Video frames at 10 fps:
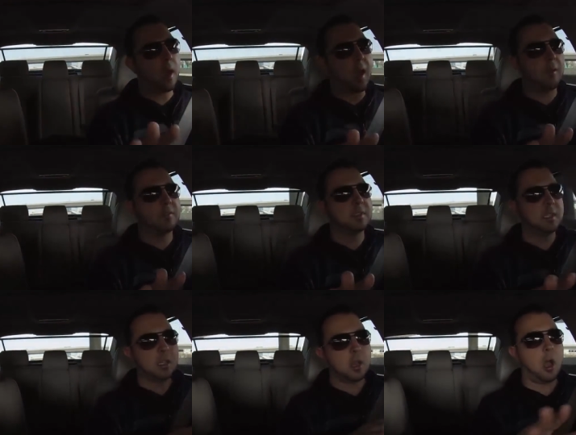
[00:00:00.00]
I've
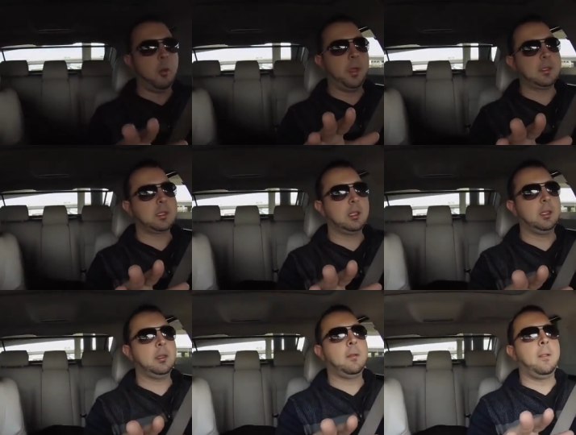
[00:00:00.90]
seen it all
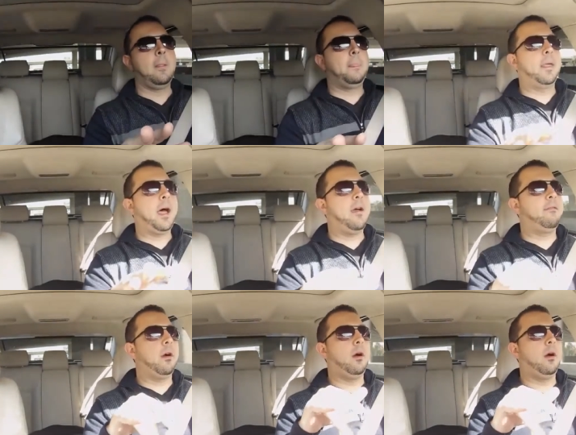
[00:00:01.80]
basically. I've